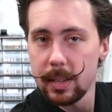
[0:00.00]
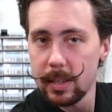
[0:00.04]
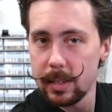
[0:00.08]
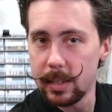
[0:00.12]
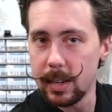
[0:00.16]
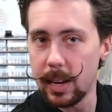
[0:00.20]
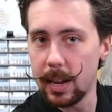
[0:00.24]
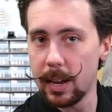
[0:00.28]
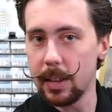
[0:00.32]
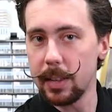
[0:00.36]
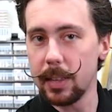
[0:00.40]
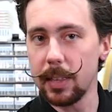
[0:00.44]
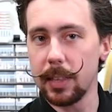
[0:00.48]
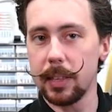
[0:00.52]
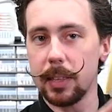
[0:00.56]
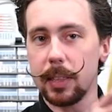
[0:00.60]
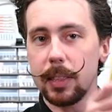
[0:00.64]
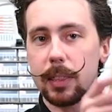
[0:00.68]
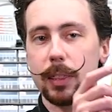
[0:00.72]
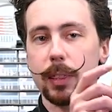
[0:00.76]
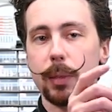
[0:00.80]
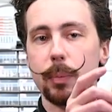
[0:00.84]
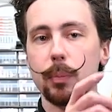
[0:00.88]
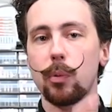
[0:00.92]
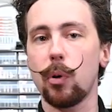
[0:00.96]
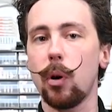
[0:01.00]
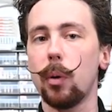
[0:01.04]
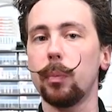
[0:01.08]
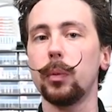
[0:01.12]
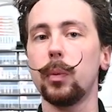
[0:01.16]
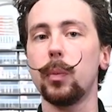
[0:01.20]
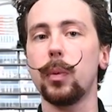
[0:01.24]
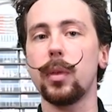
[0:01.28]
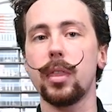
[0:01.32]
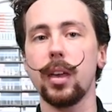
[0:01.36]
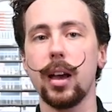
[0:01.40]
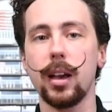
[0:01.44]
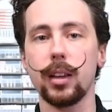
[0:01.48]
Now, the problem
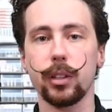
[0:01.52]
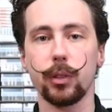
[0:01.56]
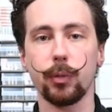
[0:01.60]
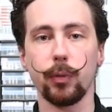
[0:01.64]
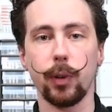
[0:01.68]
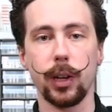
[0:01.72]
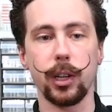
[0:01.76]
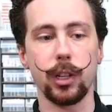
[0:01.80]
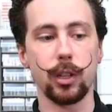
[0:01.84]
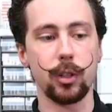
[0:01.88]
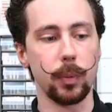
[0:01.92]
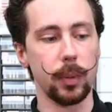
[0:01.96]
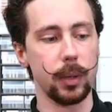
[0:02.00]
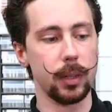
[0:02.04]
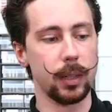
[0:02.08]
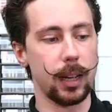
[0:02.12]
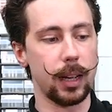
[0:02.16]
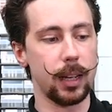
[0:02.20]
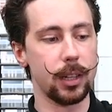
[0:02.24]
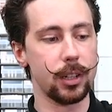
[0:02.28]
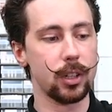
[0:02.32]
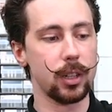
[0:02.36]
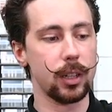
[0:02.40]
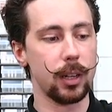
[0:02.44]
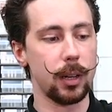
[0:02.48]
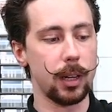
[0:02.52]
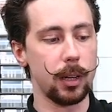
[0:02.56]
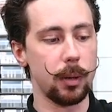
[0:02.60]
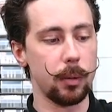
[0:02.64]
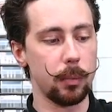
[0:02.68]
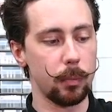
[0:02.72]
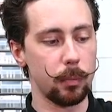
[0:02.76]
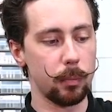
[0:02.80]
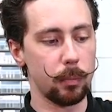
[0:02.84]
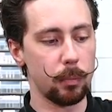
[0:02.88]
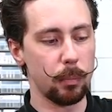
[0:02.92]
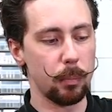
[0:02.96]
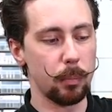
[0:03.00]
with that arrangement actually
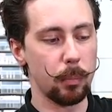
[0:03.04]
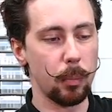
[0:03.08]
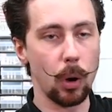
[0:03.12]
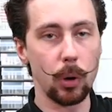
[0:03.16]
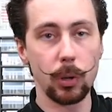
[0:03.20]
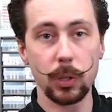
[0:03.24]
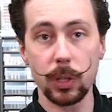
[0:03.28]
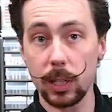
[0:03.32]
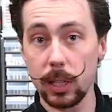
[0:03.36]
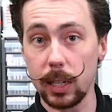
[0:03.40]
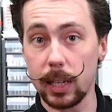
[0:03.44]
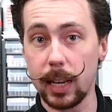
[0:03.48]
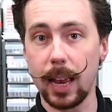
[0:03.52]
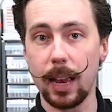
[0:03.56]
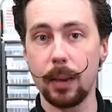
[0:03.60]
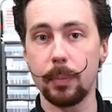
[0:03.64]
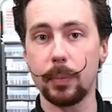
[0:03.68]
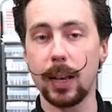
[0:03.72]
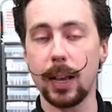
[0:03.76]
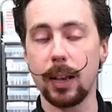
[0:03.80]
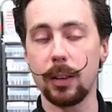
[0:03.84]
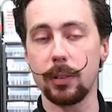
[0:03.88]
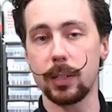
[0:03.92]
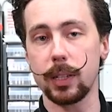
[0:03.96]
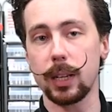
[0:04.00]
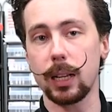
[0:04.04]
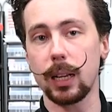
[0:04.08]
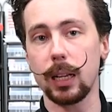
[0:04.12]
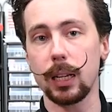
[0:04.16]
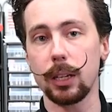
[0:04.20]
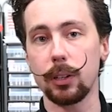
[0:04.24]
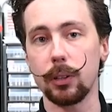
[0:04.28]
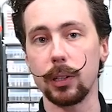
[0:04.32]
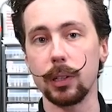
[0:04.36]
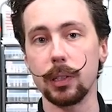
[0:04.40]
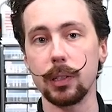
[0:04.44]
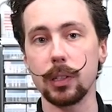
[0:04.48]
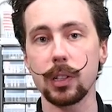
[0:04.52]
mostly came down to
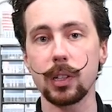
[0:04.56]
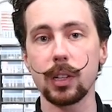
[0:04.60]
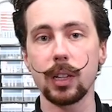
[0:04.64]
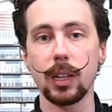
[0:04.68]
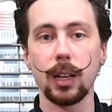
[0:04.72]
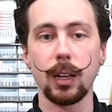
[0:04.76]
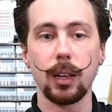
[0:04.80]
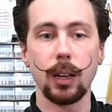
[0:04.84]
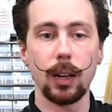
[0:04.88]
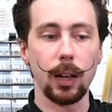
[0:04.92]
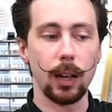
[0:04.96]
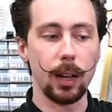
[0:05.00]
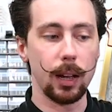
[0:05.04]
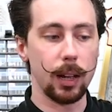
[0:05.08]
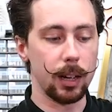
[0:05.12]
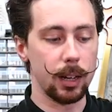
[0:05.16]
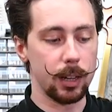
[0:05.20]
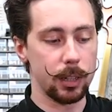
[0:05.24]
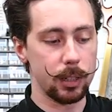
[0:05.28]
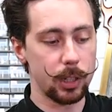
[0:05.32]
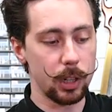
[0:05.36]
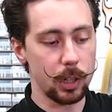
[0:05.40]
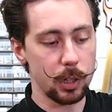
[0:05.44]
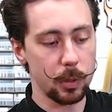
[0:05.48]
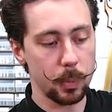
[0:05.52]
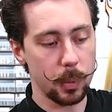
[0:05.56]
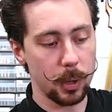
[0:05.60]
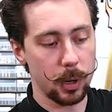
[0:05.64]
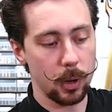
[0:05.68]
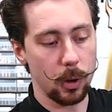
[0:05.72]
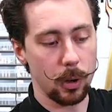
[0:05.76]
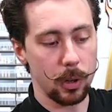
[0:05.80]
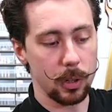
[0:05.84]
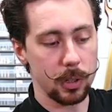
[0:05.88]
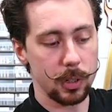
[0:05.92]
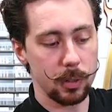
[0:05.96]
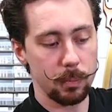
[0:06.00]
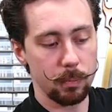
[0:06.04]
clearance, just
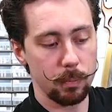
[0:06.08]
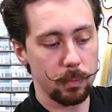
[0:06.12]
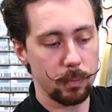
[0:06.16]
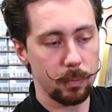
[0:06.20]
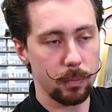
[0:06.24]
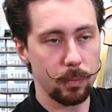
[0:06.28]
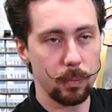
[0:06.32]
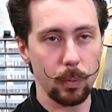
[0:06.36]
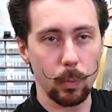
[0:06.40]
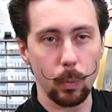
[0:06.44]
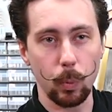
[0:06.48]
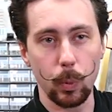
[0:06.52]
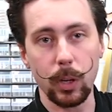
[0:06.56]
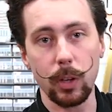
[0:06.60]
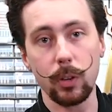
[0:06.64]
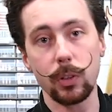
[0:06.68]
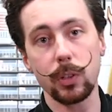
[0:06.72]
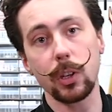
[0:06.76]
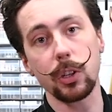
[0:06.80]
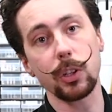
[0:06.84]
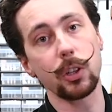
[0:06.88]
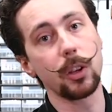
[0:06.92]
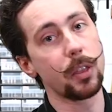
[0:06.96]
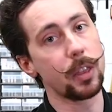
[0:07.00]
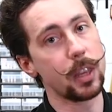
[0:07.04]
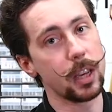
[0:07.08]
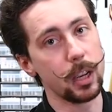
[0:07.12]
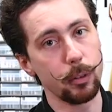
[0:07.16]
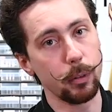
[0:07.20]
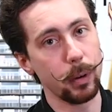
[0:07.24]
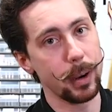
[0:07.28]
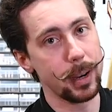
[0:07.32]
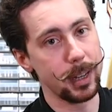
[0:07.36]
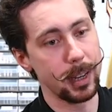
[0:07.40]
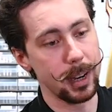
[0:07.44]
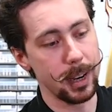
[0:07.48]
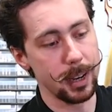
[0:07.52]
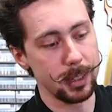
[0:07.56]
because we used such a thick
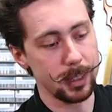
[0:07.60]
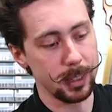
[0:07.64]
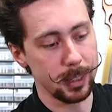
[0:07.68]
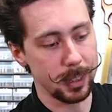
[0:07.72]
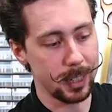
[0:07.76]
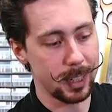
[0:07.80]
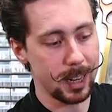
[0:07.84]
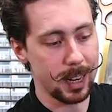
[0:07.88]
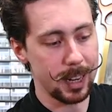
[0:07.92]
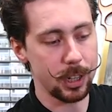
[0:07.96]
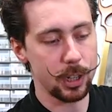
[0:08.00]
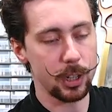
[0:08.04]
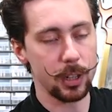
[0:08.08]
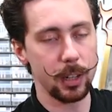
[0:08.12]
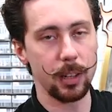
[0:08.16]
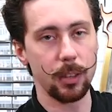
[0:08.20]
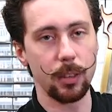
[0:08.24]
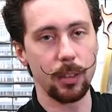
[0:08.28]
radiator that actually